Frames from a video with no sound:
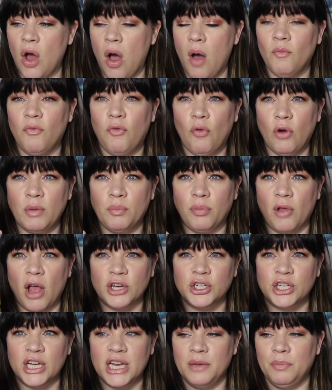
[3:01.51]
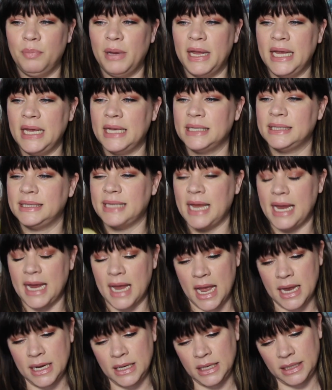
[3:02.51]
Tom Ford blush in Pink
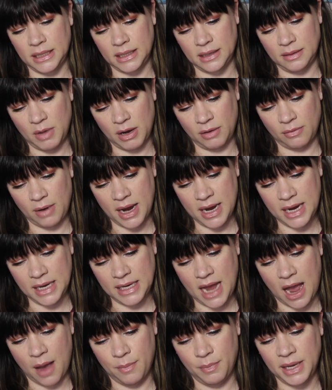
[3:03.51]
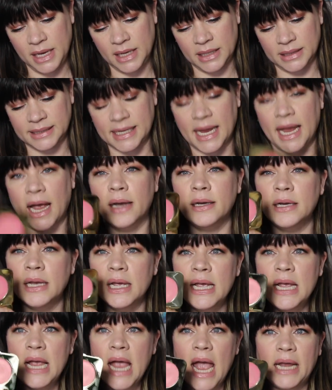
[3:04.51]
Sand. Am I right? Yeah, Pink Sand.
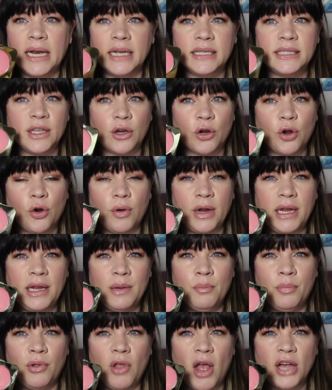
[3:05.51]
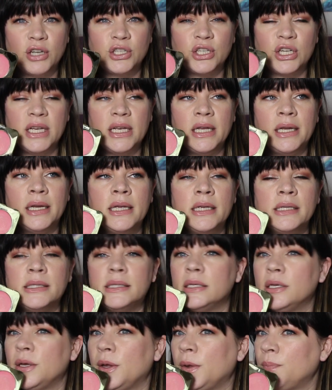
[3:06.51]
And it's their cream blush. It
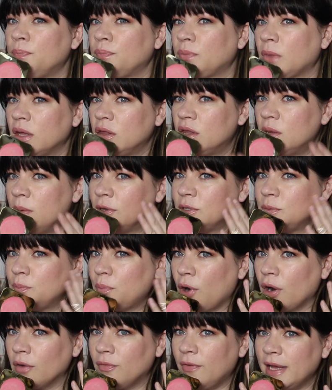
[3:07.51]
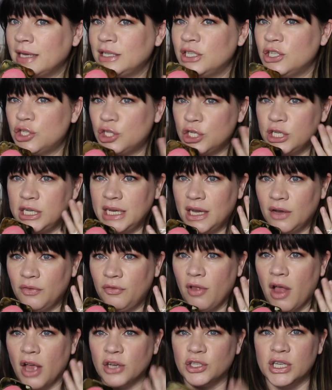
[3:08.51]
is the most perfect cheek
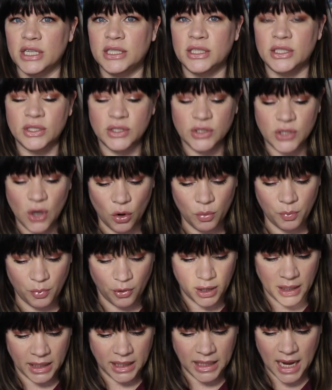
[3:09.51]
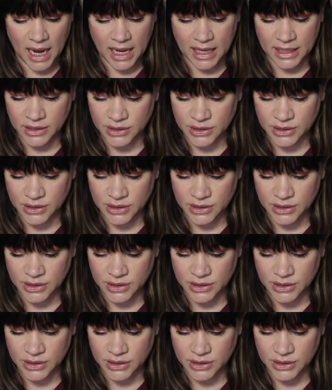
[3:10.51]
flush. It's so pretty.